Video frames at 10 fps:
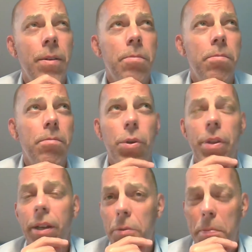both
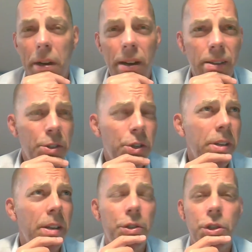anthropology
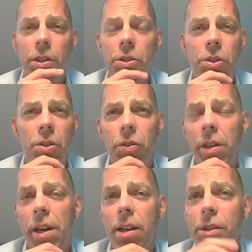and chunks of
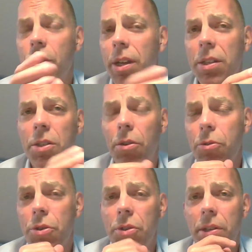sociology and
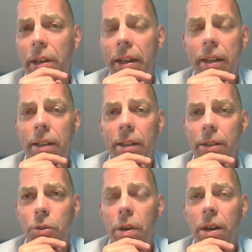social psych
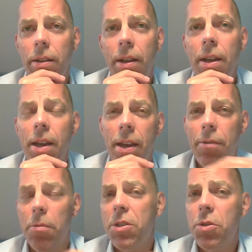as well have a
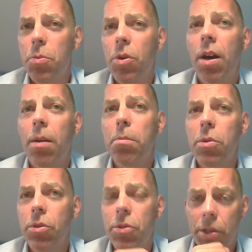much more
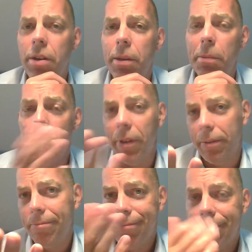humble starting point,
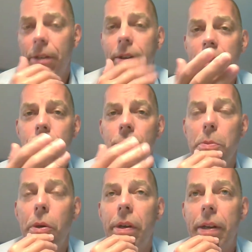as you just
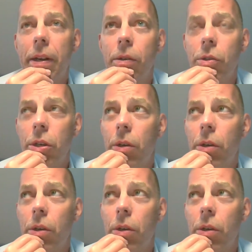pointed out. So